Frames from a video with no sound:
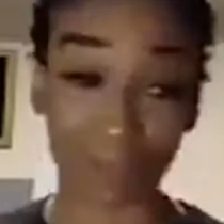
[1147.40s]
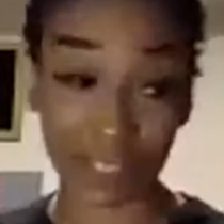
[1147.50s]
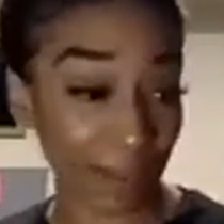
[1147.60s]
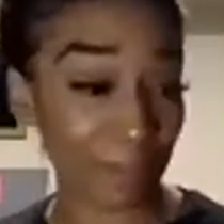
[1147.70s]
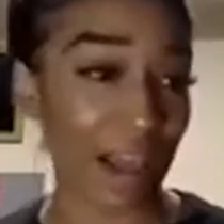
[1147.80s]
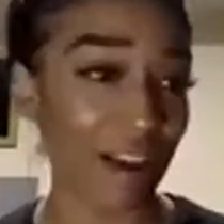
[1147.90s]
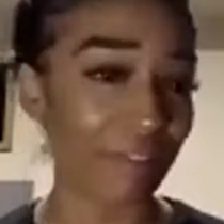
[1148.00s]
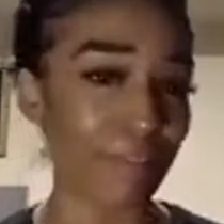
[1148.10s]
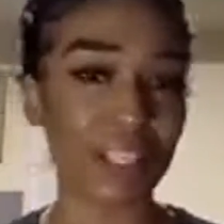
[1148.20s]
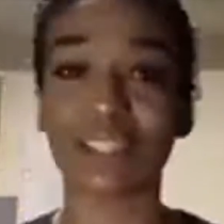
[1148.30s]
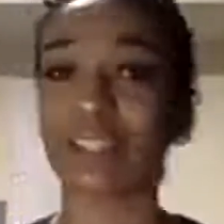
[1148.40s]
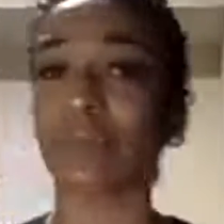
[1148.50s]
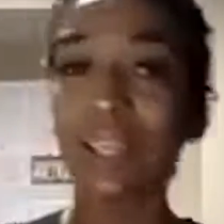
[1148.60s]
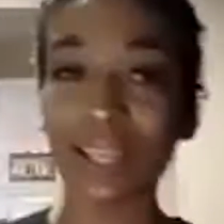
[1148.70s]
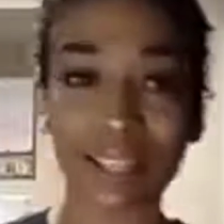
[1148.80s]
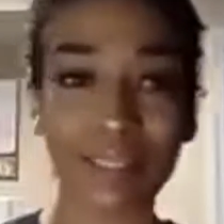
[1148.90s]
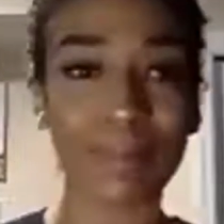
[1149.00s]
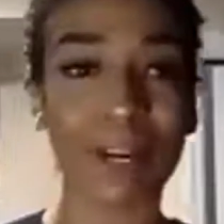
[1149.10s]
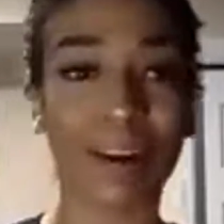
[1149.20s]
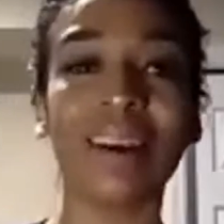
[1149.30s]
saying my affirmations. I'm looking in the
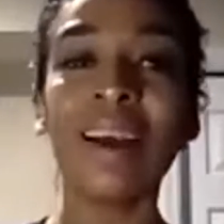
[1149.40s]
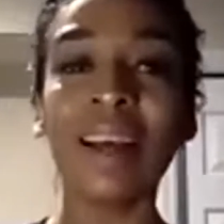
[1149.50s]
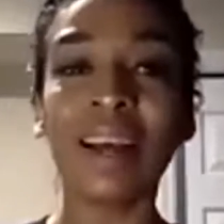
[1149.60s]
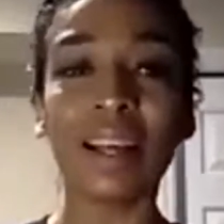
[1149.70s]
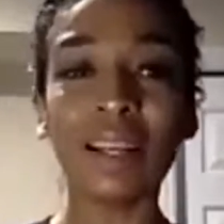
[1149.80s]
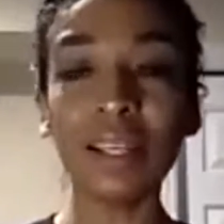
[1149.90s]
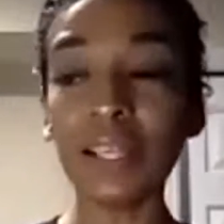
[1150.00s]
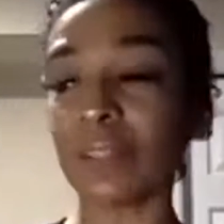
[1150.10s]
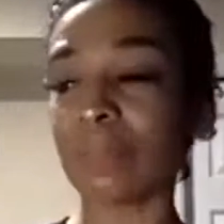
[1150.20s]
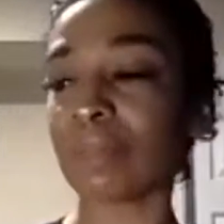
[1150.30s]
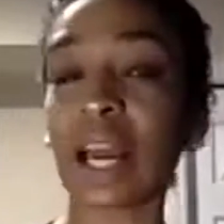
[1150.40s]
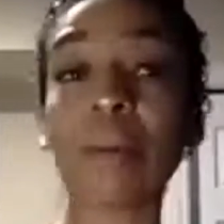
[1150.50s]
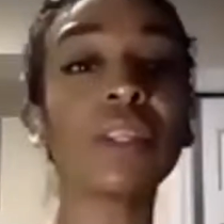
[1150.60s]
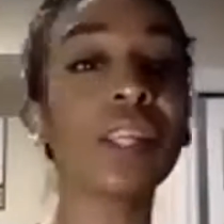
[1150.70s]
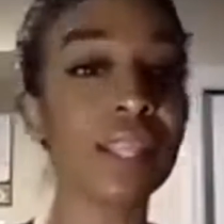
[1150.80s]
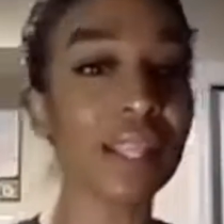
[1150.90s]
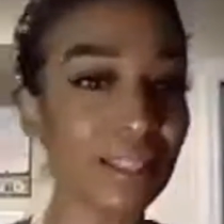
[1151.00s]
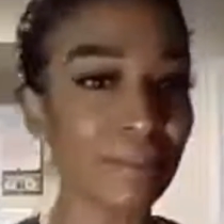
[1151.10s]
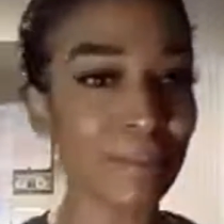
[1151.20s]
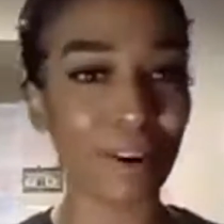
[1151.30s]
mirror. I'm looking in
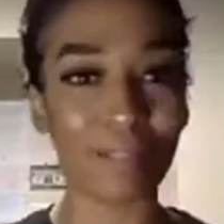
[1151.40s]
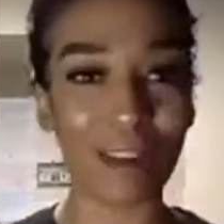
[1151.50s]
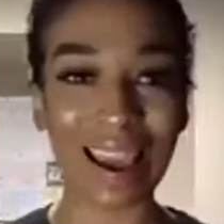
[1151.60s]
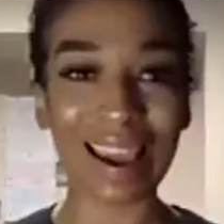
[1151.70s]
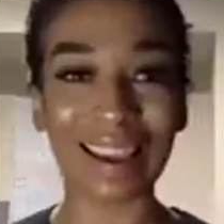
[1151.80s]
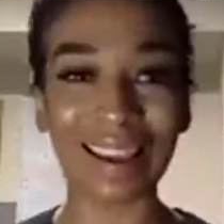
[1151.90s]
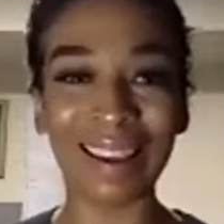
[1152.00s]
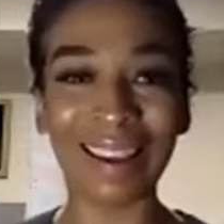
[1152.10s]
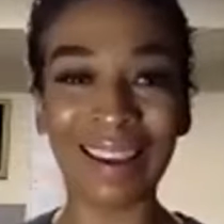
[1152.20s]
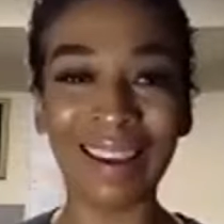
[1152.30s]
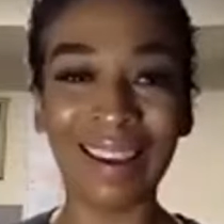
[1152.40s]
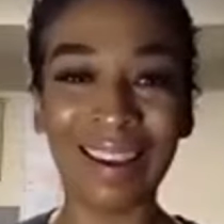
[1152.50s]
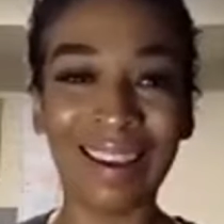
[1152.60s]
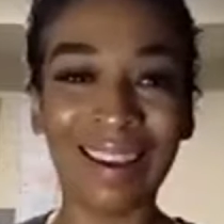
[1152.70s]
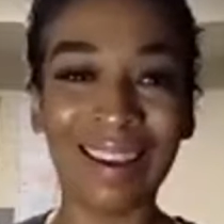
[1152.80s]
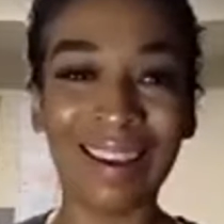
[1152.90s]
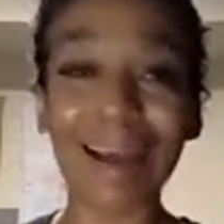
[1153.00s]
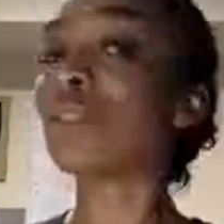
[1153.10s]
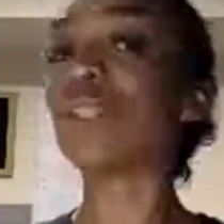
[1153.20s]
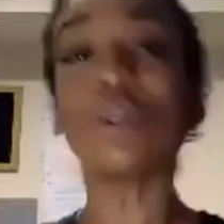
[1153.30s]
the mirror, right?
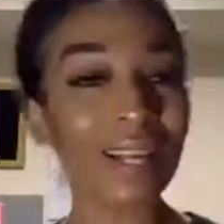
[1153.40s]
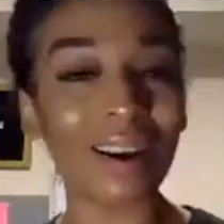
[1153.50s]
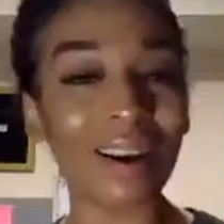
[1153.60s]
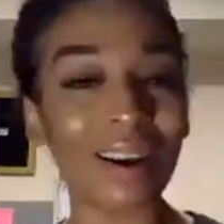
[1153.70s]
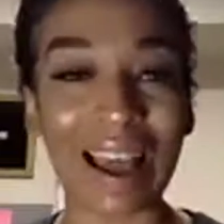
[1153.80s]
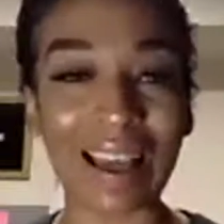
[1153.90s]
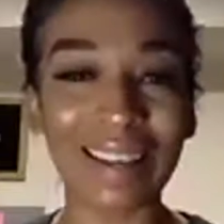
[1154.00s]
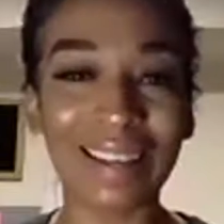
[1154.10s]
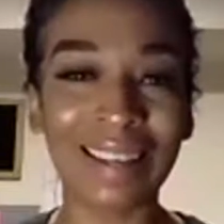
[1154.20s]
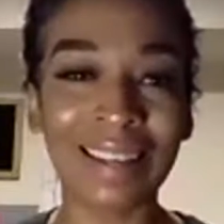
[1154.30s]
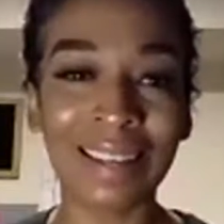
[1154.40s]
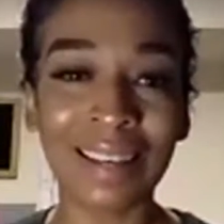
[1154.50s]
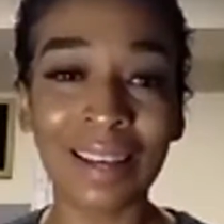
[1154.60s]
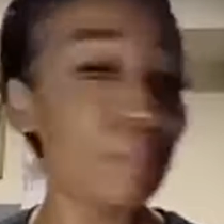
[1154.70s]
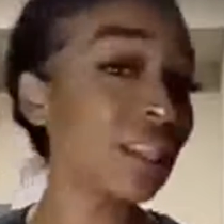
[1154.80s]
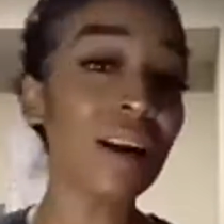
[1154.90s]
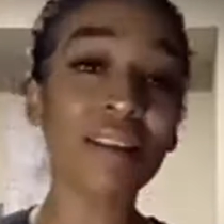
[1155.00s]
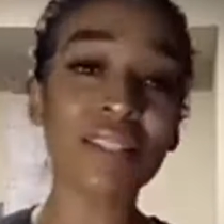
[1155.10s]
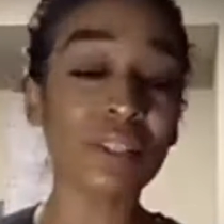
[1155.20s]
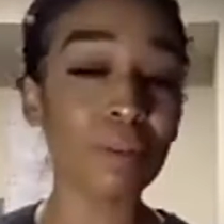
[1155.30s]
I'm doing all that. But there have
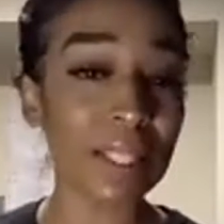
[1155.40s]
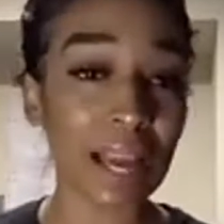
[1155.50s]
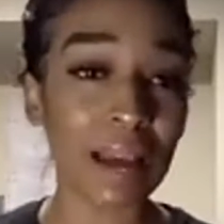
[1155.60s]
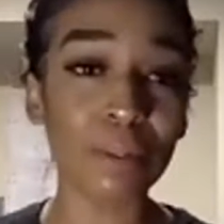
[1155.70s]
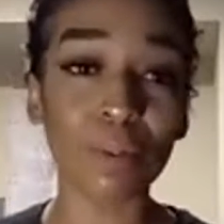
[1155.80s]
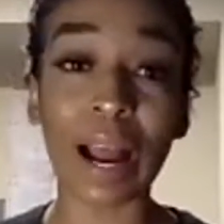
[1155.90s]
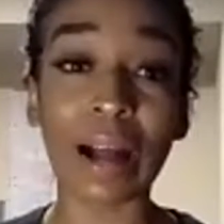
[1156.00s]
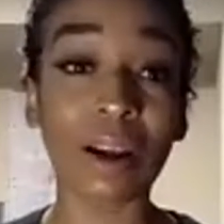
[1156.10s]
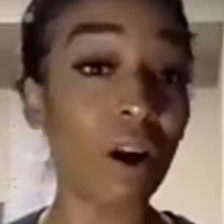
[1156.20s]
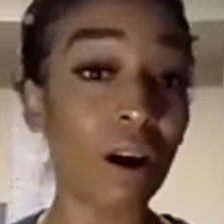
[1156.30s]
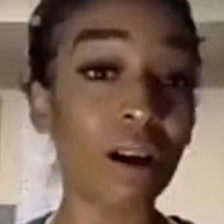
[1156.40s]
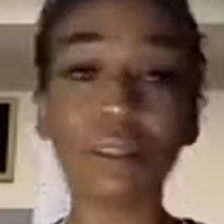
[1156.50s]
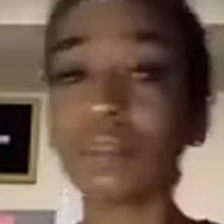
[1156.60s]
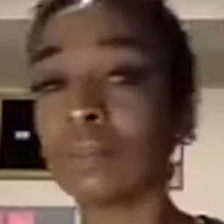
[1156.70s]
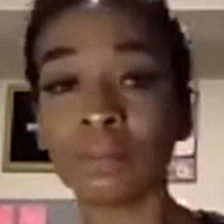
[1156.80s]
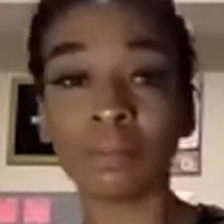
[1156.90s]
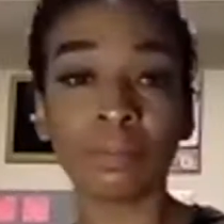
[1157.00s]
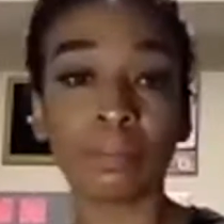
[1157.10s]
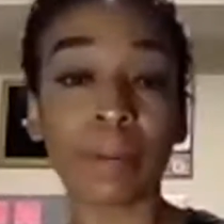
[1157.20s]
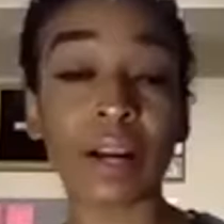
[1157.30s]
still been times where I call
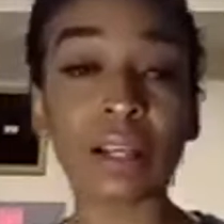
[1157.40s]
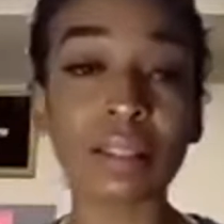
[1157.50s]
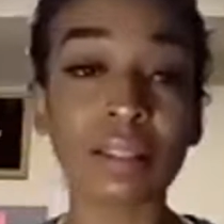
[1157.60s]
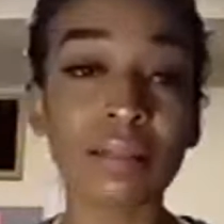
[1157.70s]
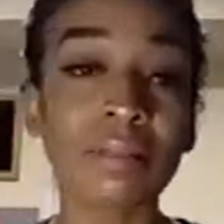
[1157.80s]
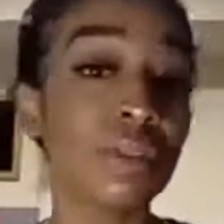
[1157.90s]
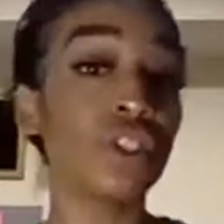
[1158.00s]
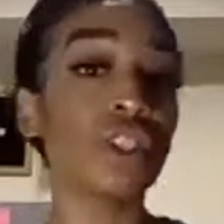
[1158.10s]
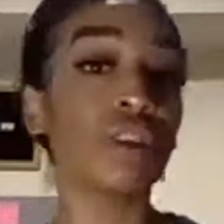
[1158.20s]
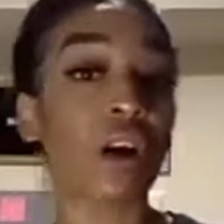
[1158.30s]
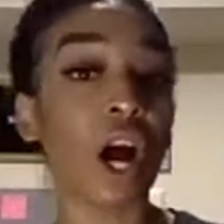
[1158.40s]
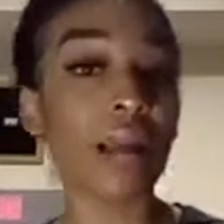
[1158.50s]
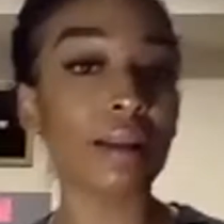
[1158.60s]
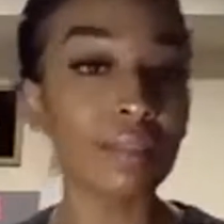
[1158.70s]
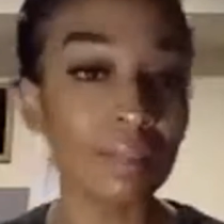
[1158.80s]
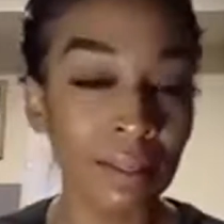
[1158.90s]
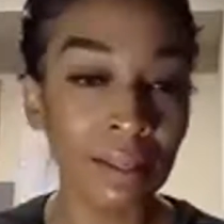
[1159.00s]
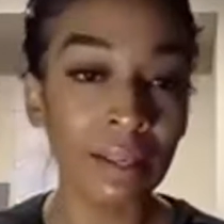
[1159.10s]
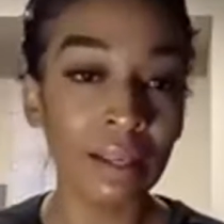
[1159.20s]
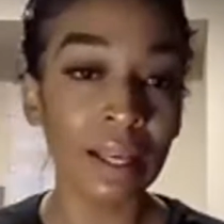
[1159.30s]
Paris, Siobhan,
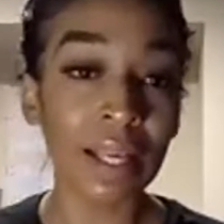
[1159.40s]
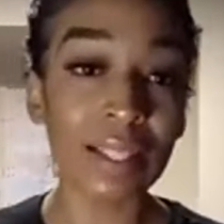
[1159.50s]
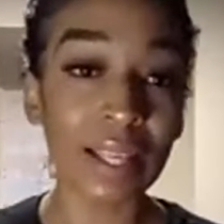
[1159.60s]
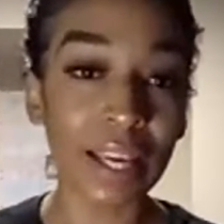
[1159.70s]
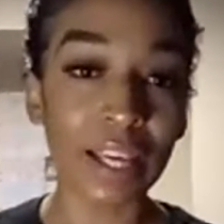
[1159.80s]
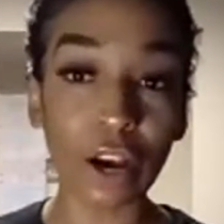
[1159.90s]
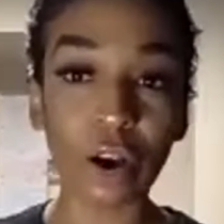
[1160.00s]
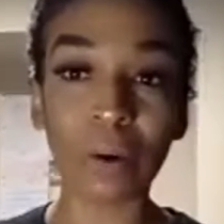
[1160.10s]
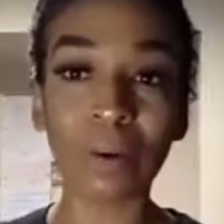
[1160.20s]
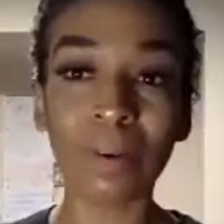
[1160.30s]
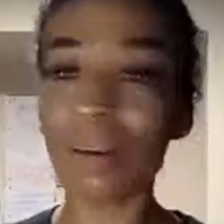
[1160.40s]
and say, yo,